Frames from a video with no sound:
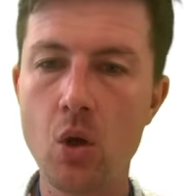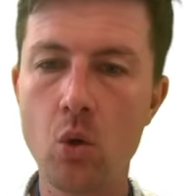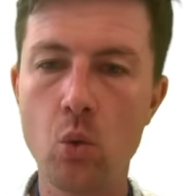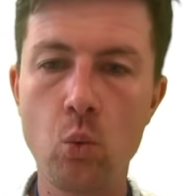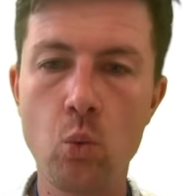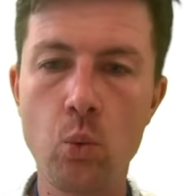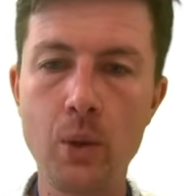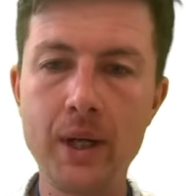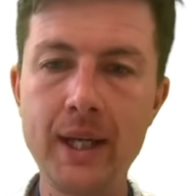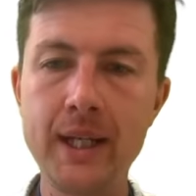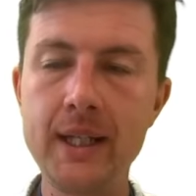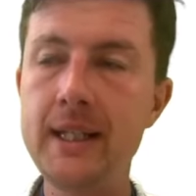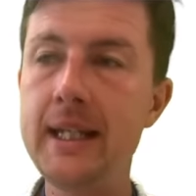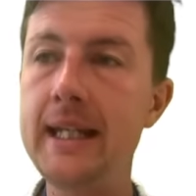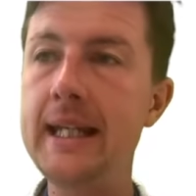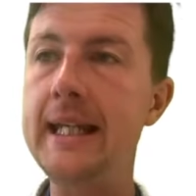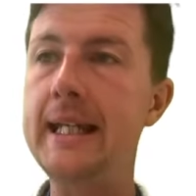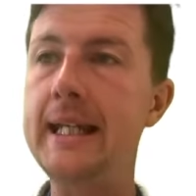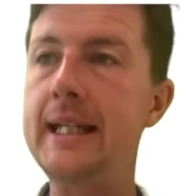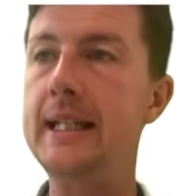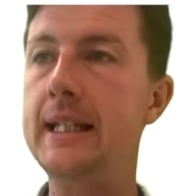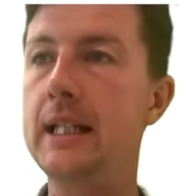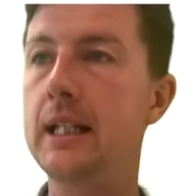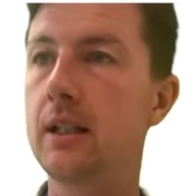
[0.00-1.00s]
We
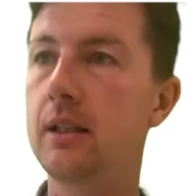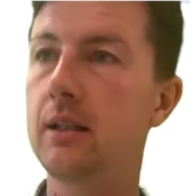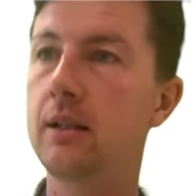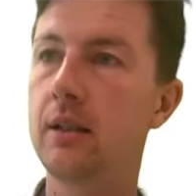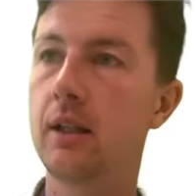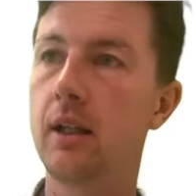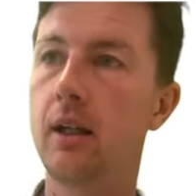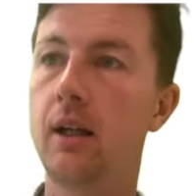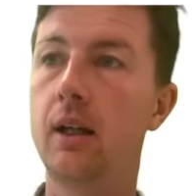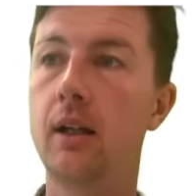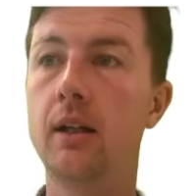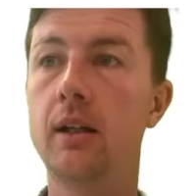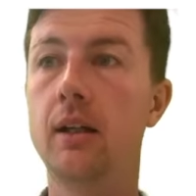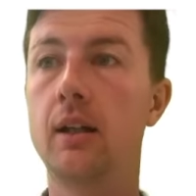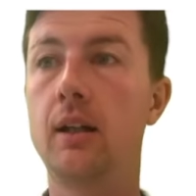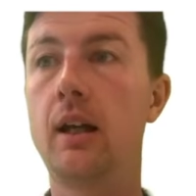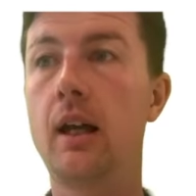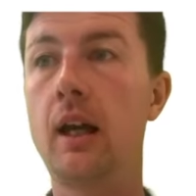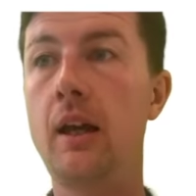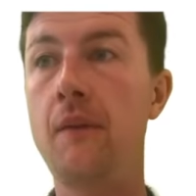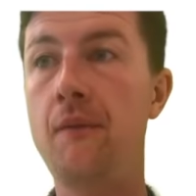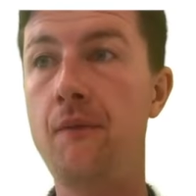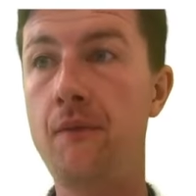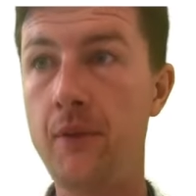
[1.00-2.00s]
need
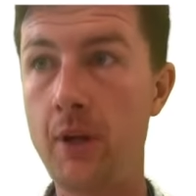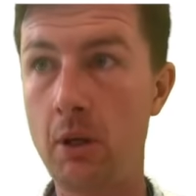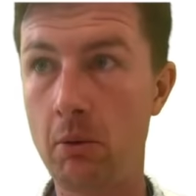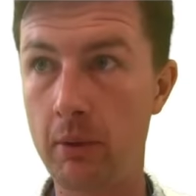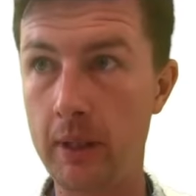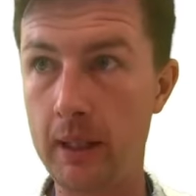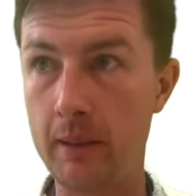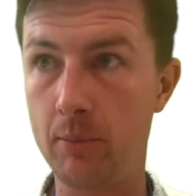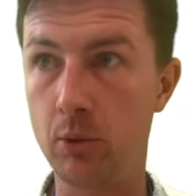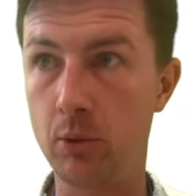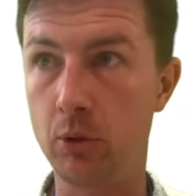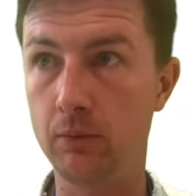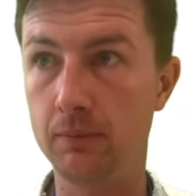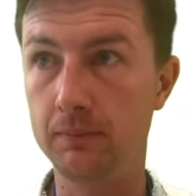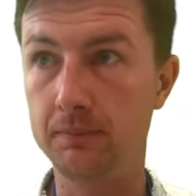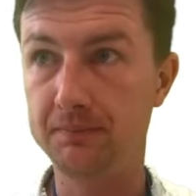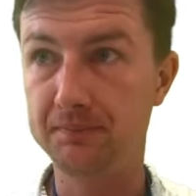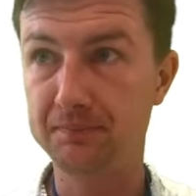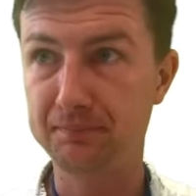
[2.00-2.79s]
a variable.